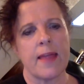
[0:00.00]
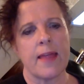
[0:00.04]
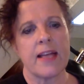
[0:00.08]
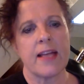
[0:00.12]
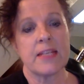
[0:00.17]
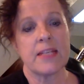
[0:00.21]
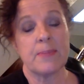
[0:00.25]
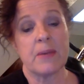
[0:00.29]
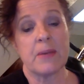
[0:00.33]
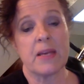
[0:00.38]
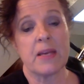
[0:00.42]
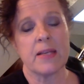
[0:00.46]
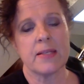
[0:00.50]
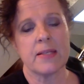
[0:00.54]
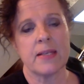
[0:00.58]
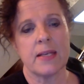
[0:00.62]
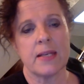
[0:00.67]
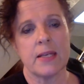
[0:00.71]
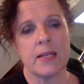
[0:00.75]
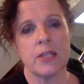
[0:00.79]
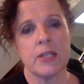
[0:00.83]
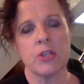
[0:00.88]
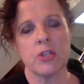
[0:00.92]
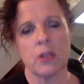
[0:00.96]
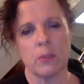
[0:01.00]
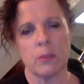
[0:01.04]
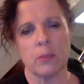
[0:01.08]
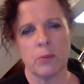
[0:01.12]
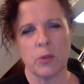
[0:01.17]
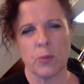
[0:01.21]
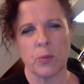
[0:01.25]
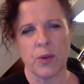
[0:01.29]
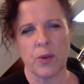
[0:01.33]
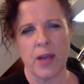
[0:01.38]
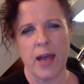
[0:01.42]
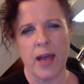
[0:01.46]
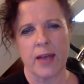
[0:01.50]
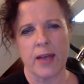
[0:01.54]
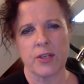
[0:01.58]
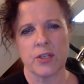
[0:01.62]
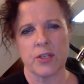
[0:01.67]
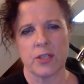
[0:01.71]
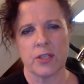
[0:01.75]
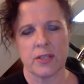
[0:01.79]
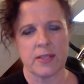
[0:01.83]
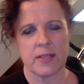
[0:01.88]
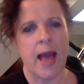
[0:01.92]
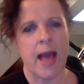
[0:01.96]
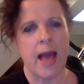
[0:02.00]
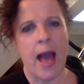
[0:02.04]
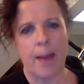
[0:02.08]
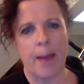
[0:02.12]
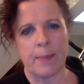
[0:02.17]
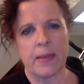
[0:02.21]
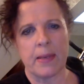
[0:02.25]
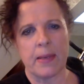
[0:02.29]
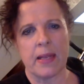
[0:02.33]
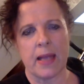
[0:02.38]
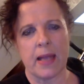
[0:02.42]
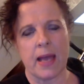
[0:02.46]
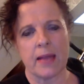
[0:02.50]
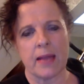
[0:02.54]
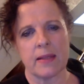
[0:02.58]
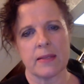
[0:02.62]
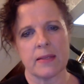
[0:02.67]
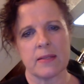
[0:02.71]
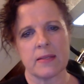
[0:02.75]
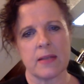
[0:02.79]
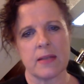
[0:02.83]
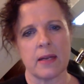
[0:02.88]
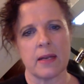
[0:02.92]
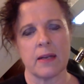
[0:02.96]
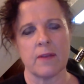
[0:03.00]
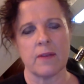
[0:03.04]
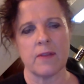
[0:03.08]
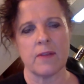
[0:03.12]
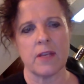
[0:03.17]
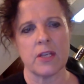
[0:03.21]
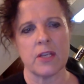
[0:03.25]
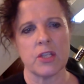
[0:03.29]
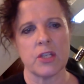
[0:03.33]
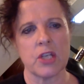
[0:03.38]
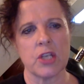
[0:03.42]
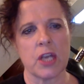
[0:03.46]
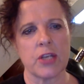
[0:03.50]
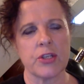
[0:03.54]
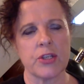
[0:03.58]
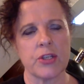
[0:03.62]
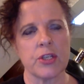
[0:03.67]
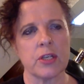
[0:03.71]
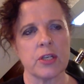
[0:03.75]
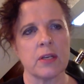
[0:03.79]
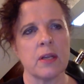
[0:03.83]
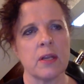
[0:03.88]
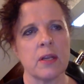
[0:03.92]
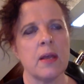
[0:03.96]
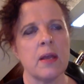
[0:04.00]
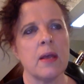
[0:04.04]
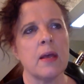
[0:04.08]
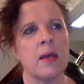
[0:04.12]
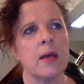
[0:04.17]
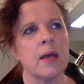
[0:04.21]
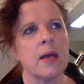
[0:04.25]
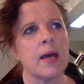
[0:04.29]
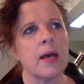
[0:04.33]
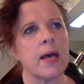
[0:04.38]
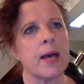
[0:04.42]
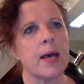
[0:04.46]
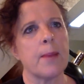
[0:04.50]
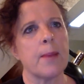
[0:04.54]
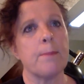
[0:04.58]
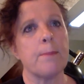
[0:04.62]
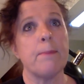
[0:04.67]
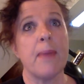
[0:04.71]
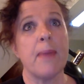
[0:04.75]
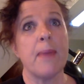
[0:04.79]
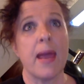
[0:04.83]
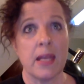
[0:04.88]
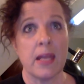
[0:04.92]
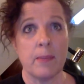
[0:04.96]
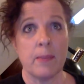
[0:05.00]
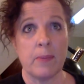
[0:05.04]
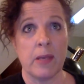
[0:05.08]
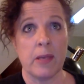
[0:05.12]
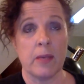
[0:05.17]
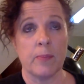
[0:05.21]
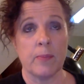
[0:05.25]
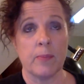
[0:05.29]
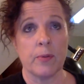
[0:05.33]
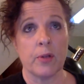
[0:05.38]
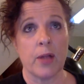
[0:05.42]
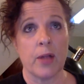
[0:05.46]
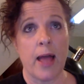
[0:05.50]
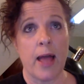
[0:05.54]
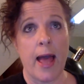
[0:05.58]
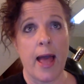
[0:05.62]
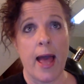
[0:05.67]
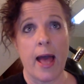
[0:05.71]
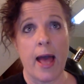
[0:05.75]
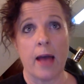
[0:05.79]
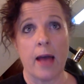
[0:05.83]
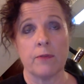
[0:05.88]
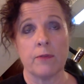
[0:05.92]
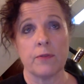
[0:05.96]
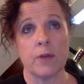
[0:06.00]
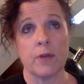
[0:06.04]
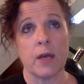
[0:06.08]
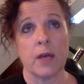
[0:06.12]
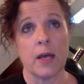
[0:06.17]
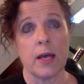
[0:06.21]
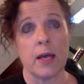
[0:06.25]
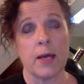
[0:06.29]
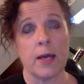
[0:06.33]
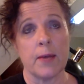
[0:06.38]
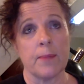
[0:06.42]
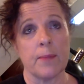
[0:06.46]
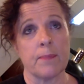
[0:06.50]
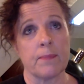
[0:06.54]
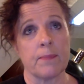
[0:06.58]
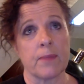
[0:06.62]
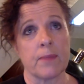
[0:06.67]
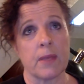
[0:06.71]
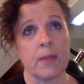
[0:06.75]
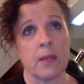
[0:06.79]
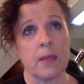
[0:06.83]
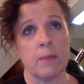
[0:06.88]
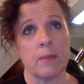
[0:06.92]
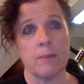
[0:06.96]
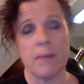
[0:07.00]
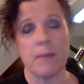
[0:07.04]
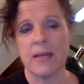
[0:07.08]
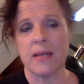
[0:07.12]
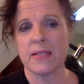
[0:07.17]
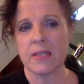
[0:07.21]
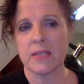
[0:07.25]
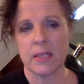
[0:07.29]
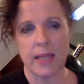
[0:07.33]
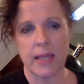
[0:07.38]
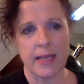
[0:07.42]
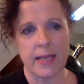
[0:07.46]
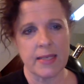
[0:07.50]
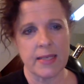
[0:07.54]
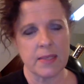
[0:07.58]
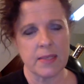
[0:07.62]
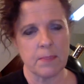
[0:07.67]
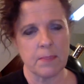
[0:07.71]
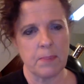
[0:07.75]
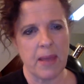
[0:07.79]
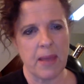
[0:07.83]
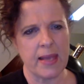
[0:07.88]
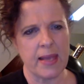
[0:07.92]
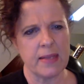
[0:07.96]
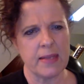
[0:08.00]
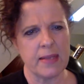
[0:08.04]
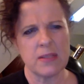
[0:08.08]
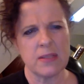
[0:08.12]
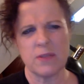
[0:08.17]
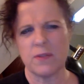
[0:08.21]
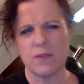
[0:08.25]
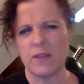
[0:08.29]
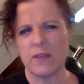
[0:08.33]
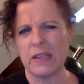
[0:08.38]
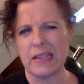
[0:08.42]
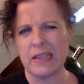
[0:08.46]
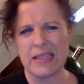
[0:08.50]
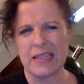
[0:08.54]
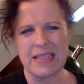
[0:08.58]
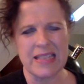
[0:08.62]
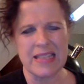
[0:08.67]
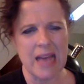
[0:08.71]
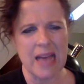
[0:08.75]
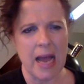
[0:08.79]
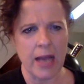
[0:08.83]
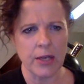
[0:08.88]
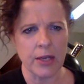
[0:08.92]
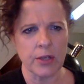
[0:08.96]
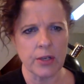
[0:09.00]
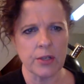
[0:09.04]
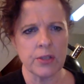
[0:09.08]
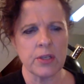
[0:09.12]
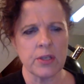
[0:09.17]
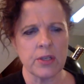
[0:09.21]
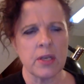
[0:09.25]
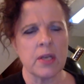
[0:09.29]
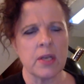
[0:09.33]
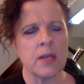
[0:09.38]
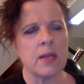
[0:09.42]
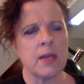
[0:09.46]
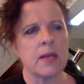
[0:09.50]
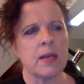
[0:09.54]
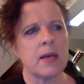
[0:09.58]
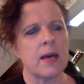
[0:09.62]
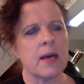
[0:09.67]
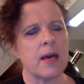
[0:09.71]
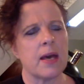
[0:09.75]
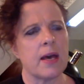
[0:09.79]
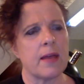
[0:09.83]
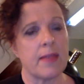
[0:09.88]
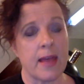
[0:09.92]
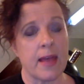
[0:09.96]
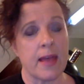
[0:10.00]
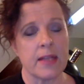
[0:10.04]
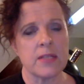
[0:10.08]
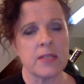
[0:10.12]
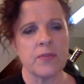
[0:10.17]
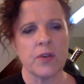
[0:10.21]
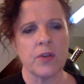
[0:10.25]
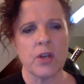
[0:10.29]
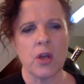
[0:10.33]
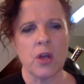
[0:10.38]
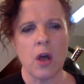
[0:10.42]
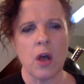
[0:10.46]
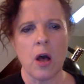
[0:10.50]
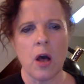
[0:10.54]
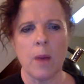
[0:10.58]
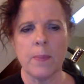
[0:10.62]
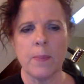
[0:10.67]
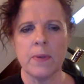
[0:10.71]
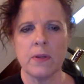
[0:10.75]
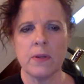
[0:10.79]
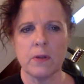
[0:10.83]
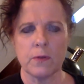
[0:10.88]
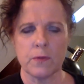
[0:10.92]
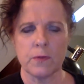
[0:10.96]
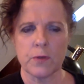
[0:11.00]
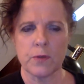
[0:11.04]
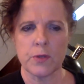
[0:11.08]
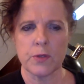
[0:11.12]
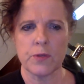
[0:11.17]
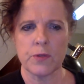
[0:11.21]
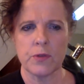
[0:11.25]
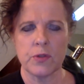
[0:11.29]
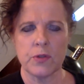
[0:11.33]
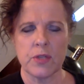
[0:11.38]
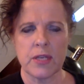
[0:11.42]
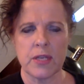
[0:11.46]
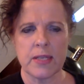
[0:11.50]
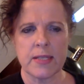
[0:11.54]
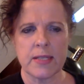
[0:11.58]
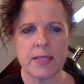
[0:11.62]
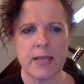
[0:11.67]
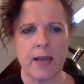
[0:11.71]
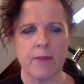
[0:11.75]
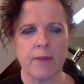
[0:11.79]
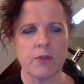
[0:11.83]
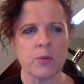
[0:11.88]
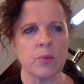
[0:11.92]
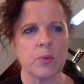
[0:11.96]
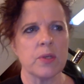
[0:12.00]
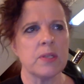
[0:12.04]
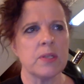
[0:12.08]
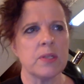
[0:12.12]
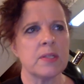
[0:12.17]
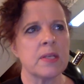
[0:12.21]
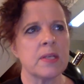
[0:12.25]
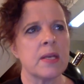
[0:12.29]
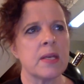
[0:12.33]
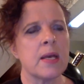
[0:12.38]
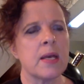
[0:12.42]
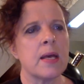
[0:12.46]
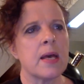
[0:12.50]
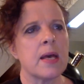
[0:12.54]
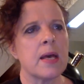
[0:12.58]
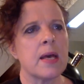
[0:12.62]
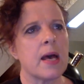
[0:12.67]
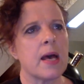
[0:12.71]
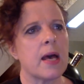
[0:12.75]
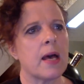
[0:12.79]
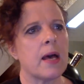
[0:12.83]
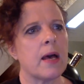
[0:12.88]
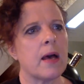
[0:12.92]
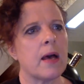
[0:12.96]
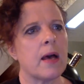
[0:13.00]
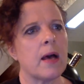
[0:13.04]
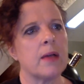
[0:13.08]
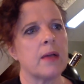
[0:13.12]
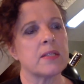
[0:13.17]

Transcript: That's because the initial immune reaction is happening at the site of the injection. Many people have muscle aches and pains, feeling tired. That's very common the first few days afterwards. A